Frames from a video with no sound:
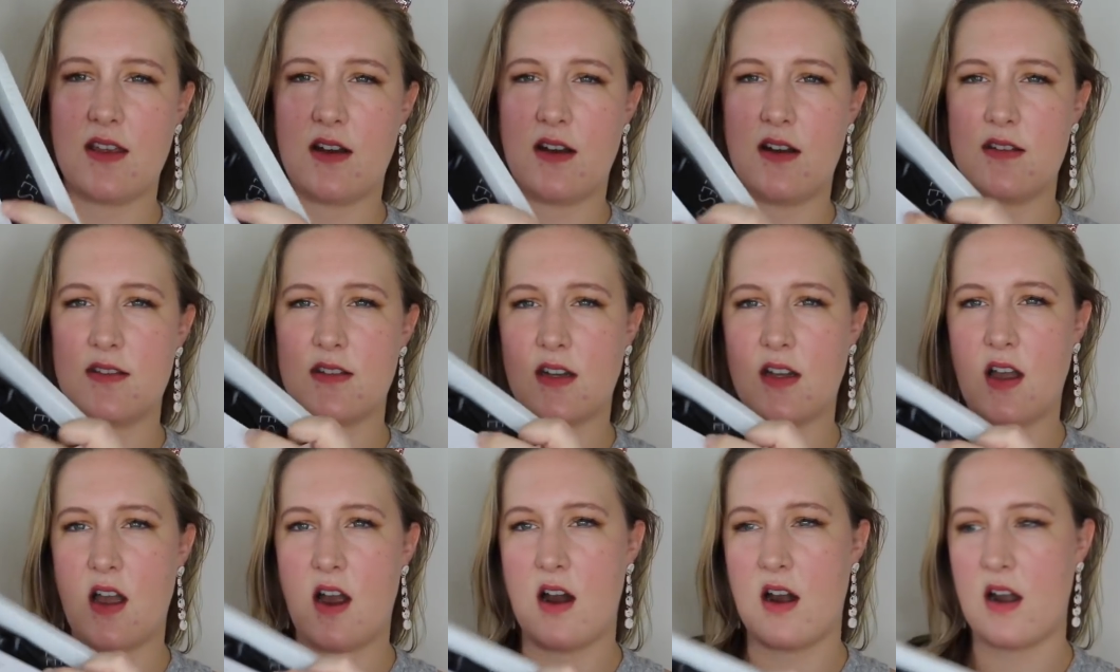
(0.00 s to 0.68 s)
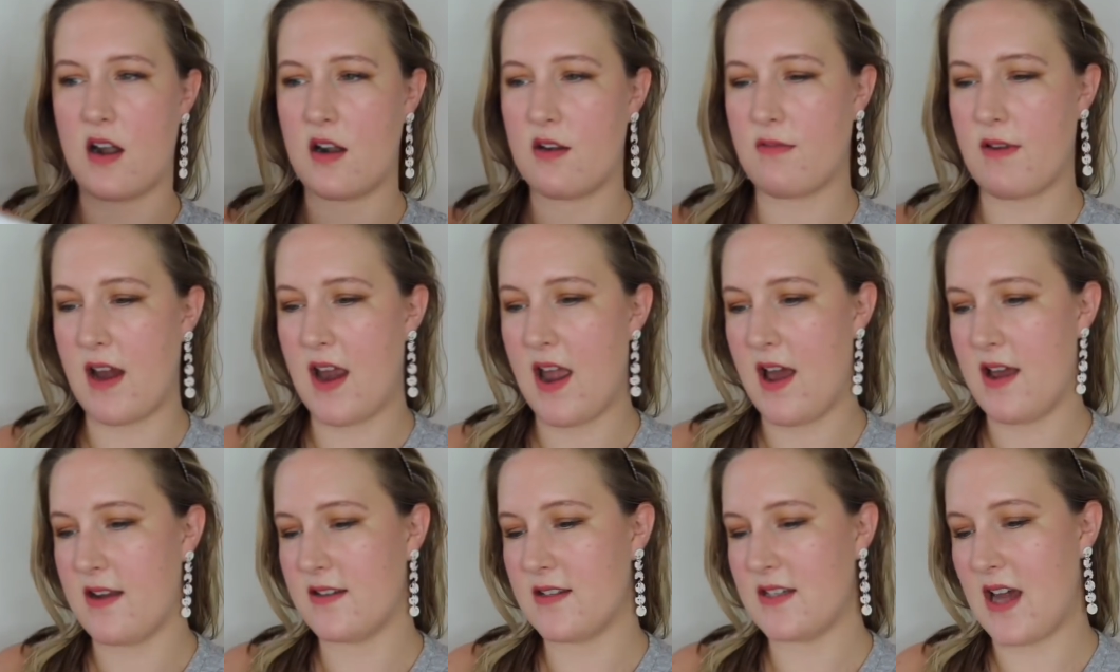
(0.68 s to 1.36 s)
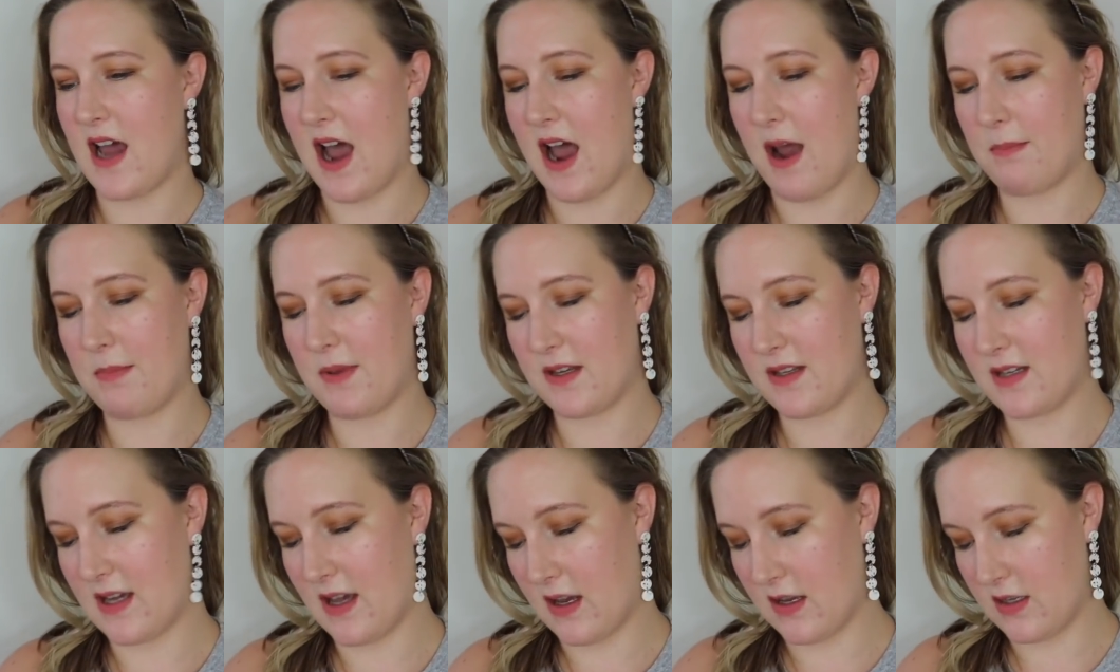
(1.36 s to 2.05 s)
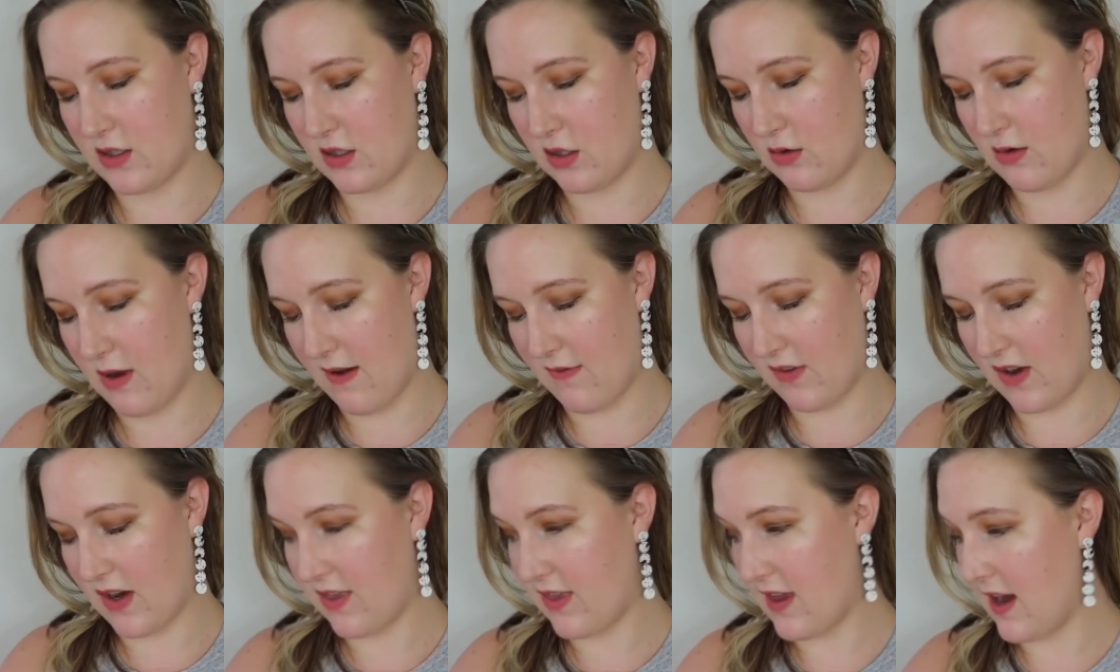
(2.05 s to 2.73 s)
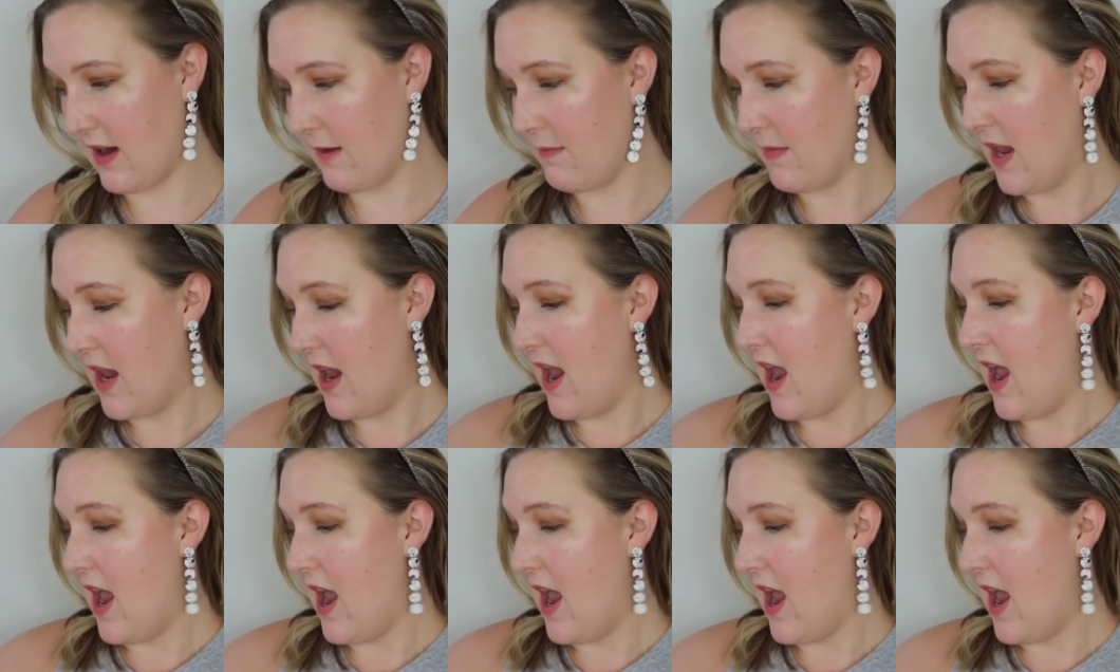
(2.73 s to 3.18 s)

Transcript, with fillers: There is a card right on top that tells you everything,